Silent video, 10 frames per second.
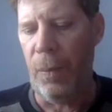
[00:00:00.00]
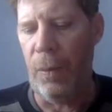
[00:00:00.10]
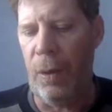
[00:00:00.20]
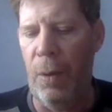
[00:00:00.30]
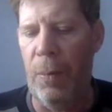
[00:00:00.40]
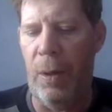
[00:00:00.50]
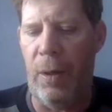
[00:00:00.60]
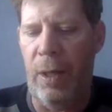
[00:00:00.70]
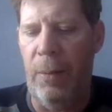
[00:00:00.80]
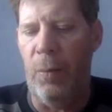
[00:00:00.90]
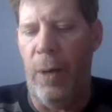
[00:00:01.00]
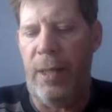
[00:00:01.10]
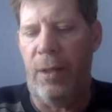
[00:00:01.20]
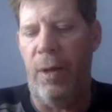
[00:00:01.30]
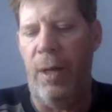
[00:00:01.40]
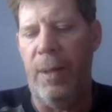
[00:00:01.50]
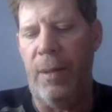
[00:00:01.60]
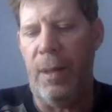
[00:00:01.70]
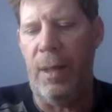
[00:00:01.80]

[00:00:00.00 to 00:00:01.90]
human the human waste stream is,